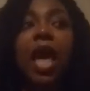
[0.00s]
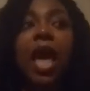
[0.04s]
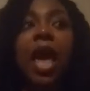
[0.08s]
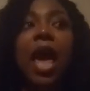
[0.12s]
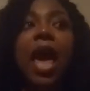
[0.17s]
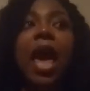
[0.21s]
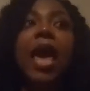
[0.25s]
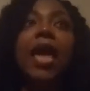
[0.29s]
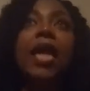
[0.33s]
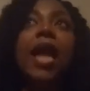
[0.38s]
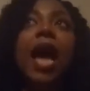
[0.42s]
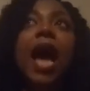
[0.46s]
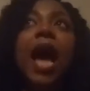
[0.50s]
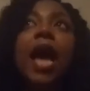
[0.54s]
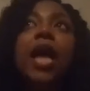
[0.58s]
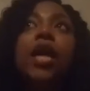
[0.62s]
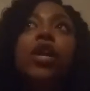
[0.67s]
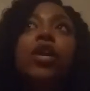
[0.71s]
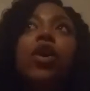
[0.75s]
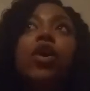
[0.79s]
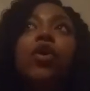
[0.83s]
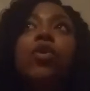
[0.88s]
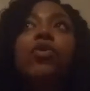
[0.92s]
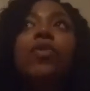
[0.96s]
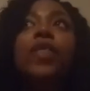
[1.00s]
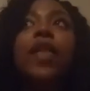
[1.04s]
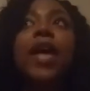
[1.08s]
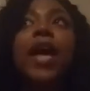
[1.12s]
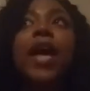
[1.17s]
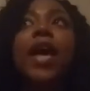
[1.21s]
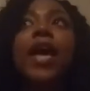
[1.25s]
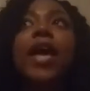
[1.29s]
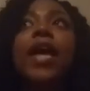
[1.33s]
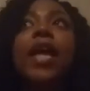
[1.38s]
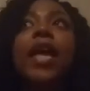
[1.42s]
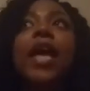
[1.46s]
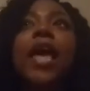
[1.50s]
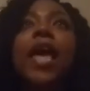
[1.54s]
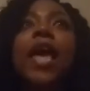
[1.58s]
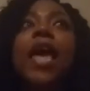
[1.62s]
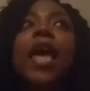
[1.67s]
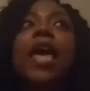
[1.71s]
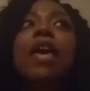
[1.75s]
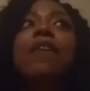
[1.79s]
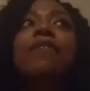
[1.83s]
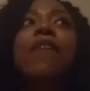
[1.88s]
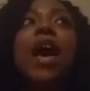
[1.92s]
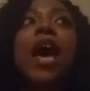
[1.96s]
And I know that
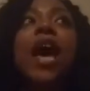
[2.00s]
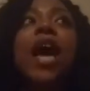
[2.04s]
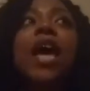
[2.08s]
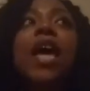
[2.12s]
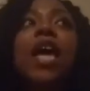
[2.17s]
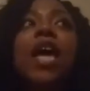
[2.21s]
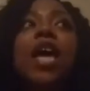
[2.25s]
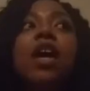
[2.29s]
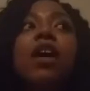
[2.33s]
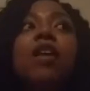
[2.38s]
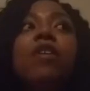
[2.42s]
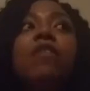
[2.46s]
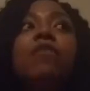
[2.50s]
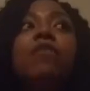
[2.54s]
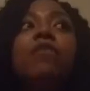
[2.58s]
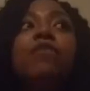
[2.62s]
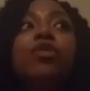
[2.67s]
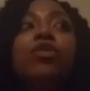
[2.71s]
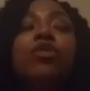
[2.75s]
if I have,